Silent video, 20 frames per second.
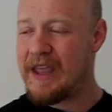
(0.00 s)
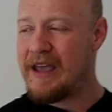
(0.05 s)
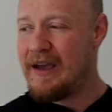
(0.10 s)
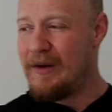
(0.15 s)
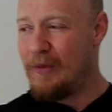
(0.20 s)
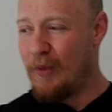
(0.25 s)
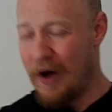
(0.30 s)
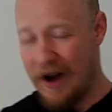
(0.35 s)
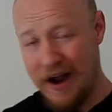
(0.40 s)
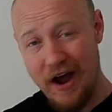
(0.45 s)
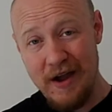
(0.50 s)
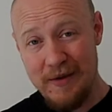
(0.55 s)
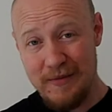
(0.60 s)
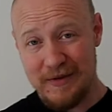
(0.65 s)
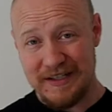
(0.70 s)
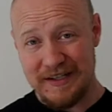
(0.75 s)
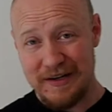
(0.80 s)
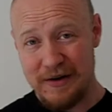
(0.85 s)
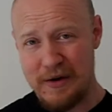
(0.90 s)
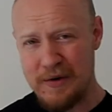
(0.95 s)
What I
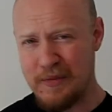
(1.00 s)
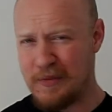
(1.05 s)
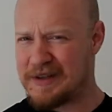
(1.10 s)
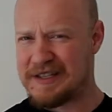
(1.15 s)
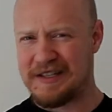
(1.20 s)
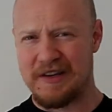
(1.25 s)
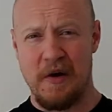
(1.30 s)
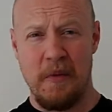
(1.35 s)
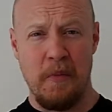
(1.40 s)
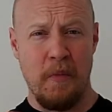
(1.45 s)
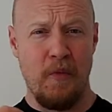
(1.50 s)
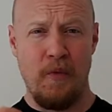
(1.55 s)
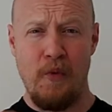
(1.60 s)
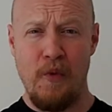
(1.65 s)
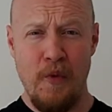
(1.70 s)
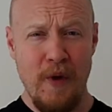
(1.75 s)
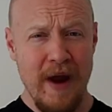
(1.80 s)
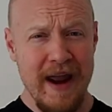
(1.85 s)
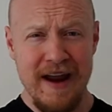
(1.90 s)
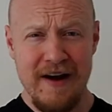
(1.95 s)
was doing was
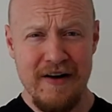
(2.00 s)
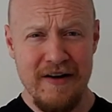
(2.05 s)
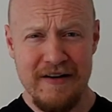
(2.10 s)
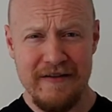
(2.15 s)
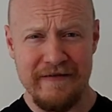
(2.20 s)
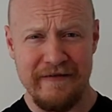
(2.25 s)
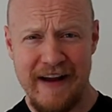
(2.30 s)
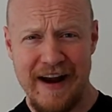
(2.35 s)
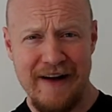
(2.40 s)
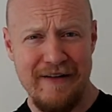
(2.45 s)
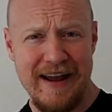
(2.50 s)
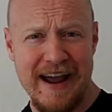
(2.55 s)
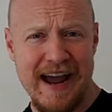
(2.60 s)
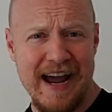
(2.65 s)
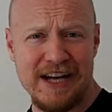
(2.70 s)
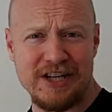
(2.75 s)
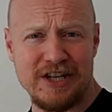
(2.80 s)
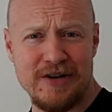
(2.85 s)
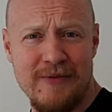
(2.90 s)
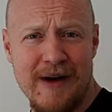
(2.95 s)
some weird
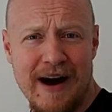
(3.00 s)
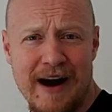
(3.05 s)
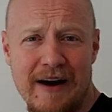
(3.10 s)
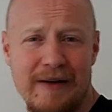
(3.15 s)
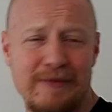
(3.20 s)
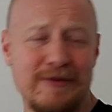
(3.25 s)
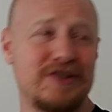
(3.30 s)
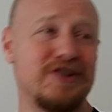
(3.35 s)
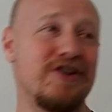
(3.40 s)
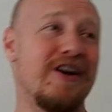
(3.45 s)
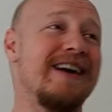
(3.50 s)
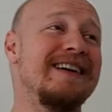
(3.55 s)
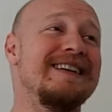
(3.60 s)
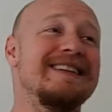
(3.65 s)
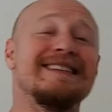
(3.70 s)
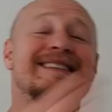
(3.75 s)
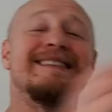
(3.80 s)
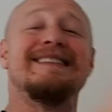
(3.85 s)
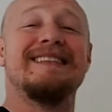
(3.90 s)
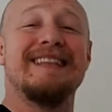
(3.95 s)
variation where I was trying
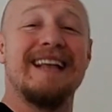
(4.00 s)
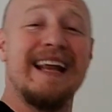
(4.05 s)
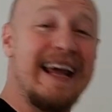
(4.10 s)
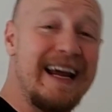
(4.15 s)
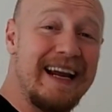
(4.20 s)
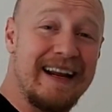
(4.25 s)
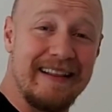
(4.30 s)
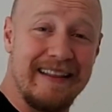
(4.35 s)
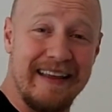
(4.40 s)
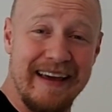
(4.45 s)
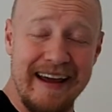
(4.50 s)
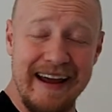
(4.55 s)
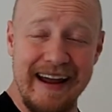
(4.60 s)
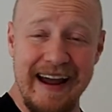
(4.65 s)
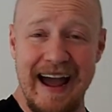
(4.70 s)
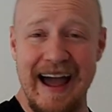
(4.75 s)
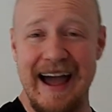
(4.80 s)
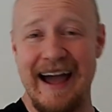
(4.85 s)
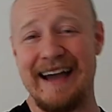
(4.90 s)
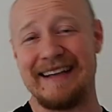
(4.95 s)
to sling
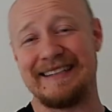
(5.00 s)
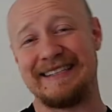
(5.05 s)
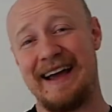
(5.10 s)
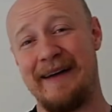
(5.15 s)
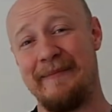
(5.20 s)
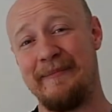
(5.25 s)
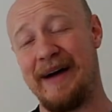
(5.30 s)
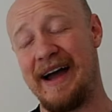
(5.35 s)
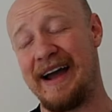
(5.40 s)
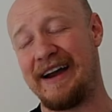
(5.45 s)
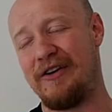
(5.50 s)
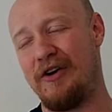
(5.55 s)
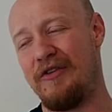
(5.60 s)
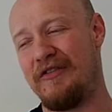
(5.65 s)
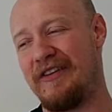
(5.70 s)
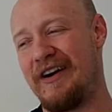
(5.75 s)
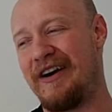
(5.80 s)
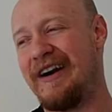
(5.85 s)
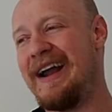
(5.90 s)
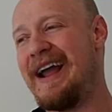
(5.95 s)
the sandbag
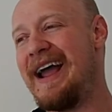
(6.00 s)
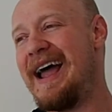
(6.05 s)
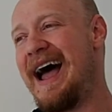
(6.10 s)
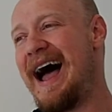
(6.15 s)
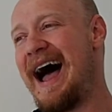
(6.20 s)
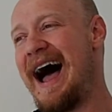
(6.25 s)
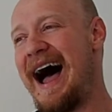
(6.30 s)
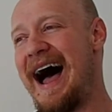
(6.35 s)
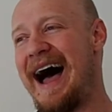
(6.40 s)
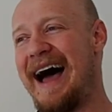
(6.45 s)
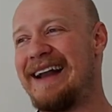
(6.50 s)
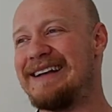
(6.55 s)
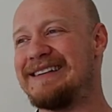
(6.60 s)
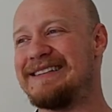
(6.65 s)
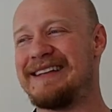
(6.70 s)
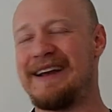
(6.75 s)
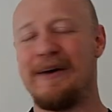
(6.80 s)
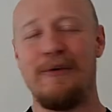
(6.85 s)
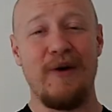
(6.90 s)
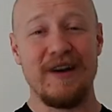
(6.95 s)
over, and
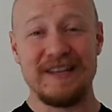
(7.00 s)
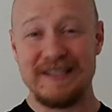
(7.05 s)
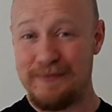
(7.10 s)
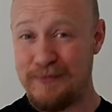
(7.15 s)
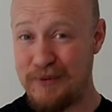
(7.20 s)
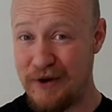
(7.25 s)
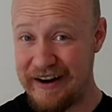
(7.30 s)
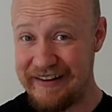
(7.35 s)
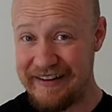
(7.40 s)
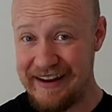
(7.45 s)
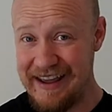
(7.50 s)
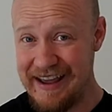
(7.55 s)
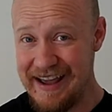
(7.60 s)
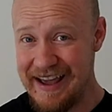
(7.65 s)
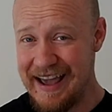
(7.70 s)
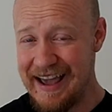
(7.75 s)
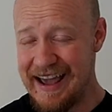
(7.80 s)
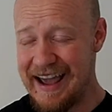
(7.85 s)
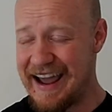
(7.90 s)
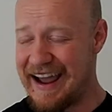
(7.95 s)
it wasn't pretty.
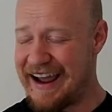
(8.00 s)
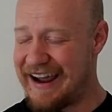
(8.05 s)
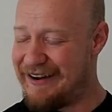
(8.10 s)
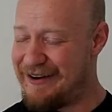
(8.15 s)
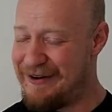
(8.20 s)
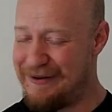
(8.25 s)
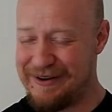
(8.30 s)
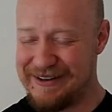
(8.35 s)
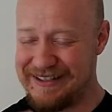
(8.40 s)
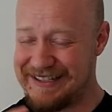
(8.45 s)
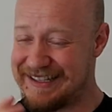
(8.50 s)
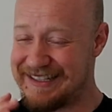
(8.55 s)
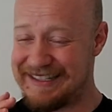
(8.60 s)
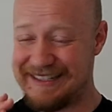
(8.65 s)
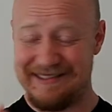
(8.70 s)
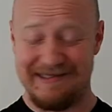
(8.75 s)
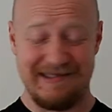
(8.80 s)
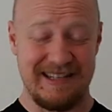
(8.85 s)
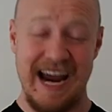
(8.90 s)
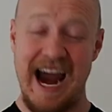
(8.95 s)
It was
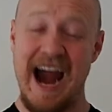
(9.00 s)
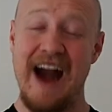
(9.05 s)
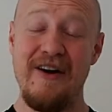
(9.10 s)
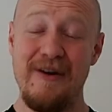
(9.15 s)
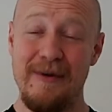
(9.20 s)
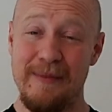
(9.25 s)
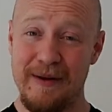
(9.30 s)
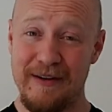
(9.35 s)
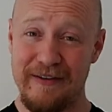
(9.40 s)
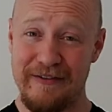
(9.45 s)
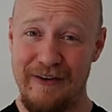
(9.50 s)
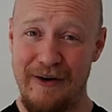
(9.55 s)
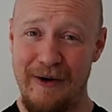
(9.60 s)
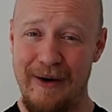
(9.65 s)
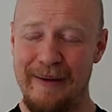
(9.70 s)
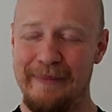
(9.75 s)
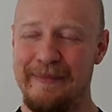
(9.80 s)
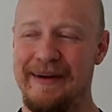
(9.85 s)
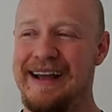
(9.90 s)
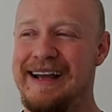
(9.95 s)
terrible
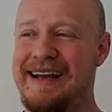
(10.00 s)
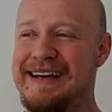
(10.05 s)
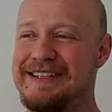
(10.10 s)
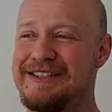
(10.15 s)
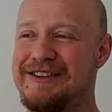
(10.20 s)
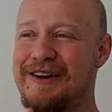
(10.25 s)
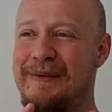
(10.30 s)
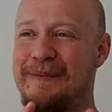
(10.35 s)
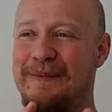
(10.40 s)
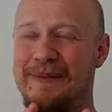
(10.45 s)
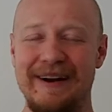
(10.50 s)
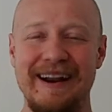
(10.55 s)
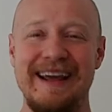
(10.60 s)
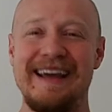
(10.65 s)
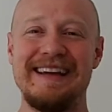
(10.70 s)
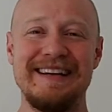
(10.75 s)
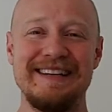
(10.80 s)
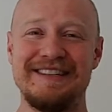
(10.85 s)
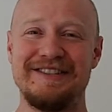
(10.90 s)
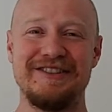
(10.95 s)
form, so
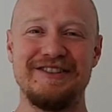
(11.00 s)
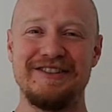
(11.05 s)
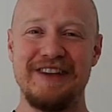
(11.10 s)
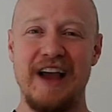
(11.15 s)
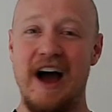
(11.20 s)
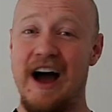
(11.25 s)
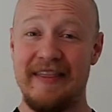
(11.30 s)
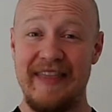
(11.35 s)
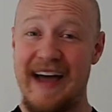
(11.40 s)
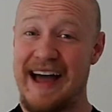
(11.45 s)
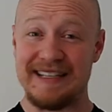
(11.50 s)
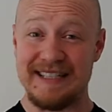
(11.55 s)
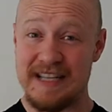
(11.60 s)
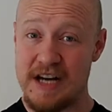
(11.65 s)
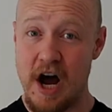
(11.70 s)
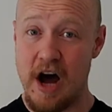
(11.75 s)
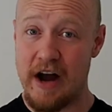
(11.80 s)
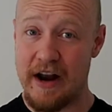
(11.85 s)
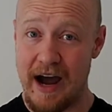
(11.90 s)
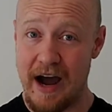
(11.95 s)
please, that's
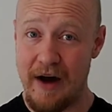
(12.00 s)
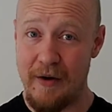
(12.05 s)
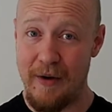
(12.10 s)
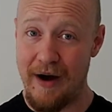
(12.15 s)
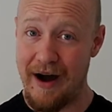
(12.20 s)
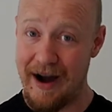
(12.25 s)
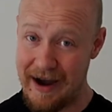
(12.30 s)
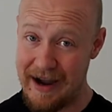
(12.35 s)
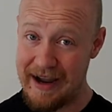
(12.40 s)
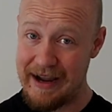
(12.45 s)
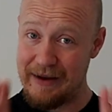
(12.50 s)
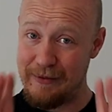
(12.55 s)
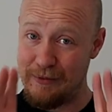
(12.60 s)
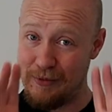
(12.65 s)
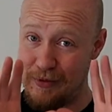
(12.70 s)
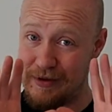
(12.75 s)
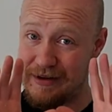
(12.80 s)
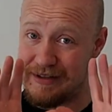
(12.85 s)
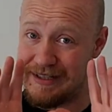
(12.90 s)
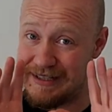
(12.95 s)
not how I
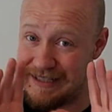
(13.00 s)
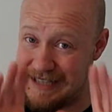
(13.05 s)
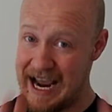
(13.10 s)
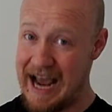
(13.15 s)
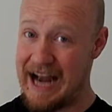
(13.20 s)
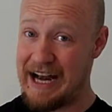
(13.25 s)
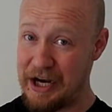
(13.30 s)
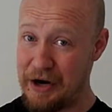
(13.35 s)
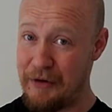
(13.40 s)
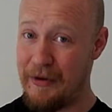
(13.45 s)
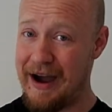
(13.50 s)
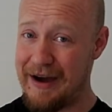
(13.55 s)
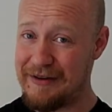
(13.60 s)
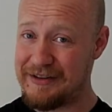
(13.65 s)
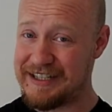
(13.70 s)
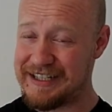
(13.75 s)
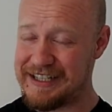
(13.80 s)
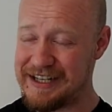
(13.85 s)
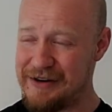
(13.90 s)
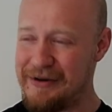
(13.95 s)
would tell you how
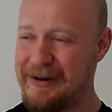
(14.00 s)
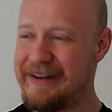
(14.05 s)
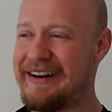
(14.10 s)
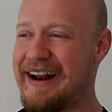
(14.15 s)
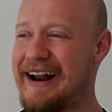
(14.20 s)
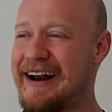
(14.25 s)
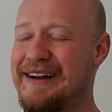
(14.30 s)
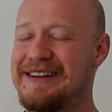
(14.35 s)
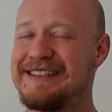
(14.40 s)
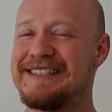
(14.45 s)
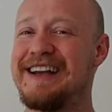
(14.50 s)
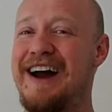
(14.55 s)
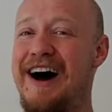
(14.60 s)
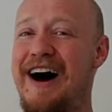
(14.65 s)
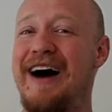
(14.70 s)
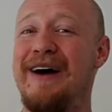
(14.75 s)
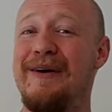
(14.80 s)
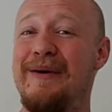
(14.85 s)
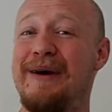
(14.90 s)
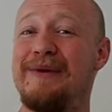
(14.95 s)
to do it, and it's not
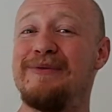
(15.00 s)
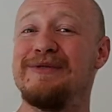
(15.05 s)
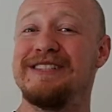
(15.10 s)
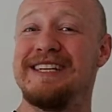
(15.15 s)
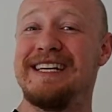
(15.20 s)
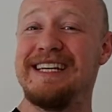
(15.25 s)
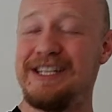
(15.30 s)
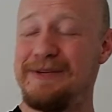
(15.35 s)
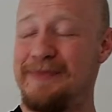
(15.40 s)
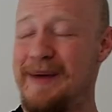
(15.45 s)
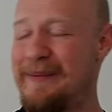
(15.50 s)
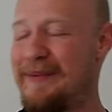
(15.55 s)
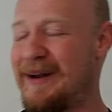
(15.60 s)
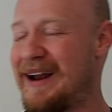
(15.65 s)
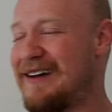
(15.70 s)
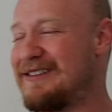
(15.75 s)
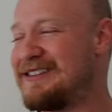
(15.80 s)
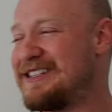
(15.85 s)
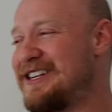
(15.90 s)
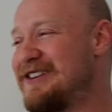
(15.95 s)
how I would teach people
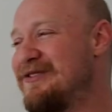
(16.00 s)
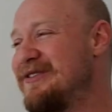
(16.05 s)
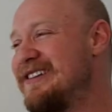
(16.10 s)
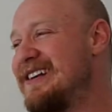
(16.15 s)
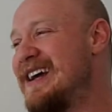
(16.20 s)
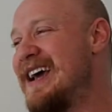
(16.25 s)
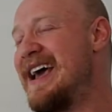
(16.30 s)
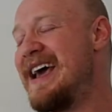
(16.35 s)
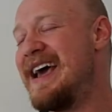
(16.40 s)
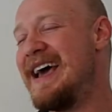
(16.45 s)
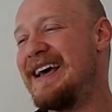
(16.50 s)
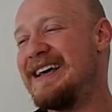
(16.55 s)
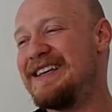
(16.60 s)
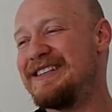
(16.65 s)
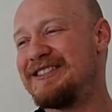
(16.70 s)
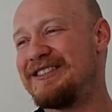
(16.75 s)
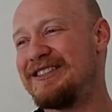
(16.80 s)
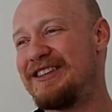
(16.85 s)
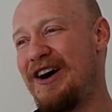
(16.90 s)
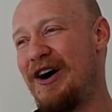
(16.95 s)
how to do it.
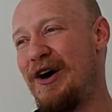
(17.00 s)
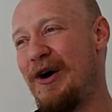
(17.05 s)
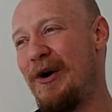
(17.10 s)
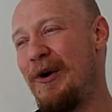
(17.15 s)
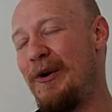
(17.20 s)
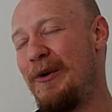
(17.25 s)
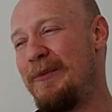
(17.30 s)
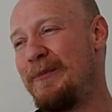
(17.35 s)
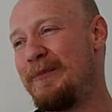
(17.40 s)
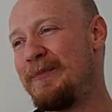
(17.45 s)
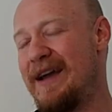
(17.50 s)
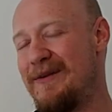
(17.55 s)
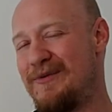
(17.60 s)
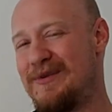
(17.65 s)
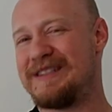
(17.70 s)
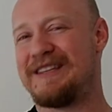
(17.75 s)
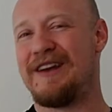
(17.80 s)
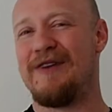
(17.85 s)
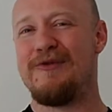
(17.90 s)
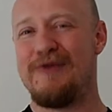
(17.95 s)
So it
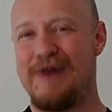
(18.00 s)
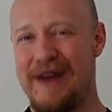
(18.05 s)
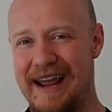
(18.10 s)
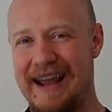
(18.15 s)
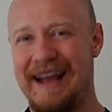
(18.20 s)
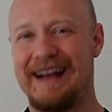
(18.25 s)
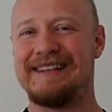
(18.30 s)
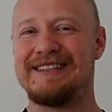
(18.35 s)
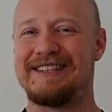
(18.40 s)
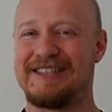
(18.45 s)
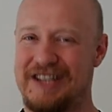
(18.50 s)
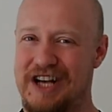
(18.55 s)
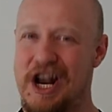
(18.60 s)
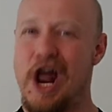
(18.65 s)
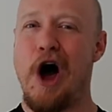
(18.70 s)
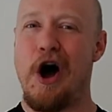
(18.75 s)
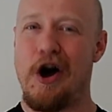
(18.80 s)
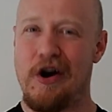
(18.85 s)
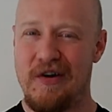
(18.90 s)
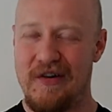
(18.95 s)
was a real
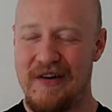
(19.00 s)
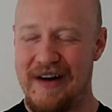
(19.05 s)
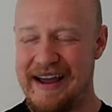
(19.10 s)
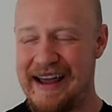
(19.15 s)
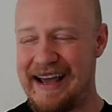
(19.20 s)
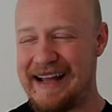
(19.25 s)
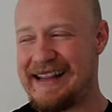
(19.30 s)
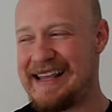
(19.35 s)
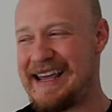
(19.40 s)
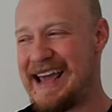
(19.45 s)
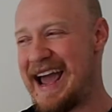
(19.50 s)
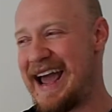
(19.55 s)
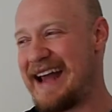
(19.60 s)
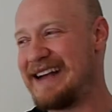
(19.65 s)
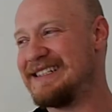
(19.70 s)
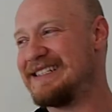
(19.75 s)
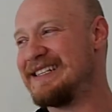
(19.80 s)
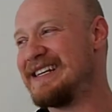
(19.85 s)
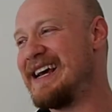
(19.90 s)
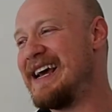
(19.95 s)
slog right at the
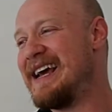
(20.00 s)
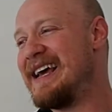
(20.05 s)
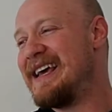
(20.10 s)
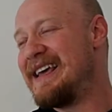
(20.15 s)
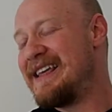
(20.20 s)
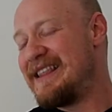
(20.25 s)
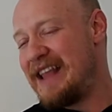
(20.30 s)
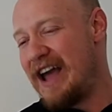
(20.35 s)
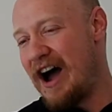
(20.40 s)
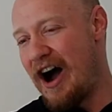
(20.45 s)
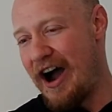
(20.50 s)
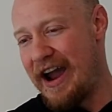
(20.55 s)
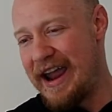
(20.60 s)
end. I